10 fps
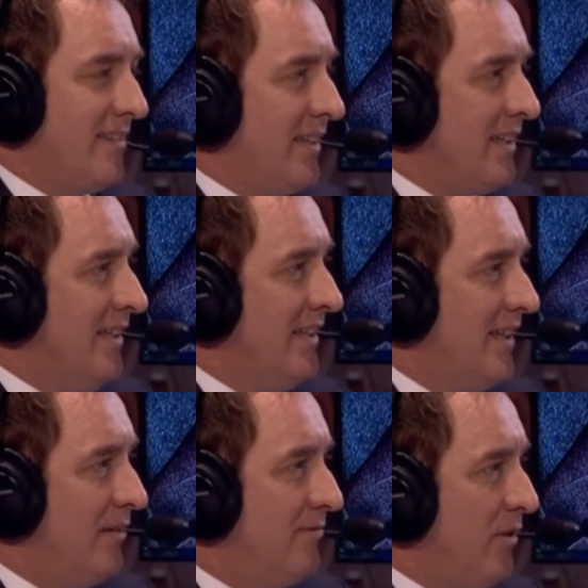thing.
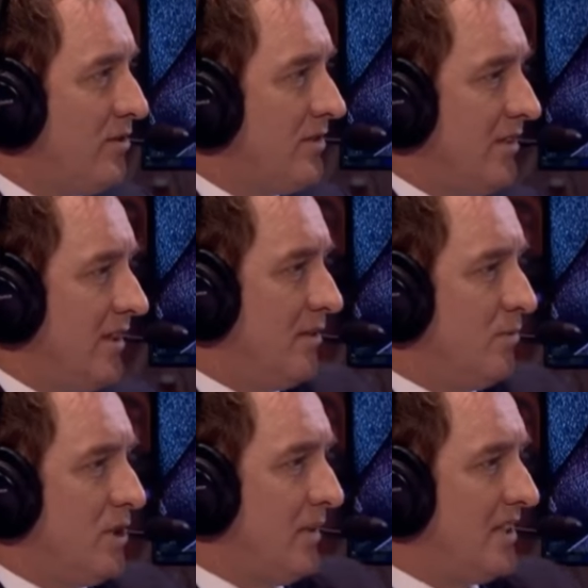Um, Fogged. uh,
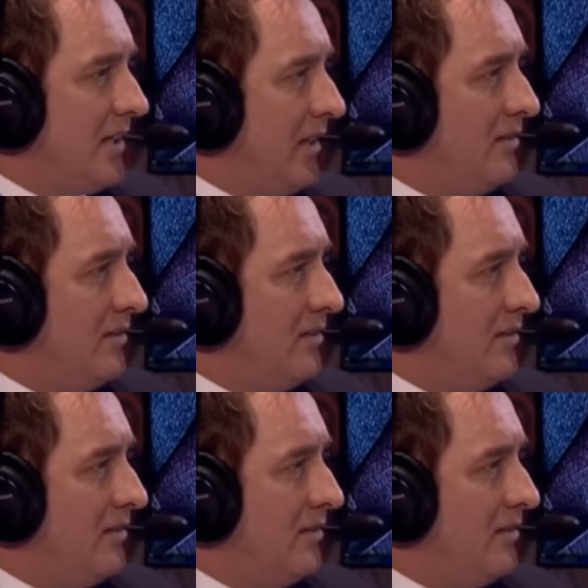which way do you go?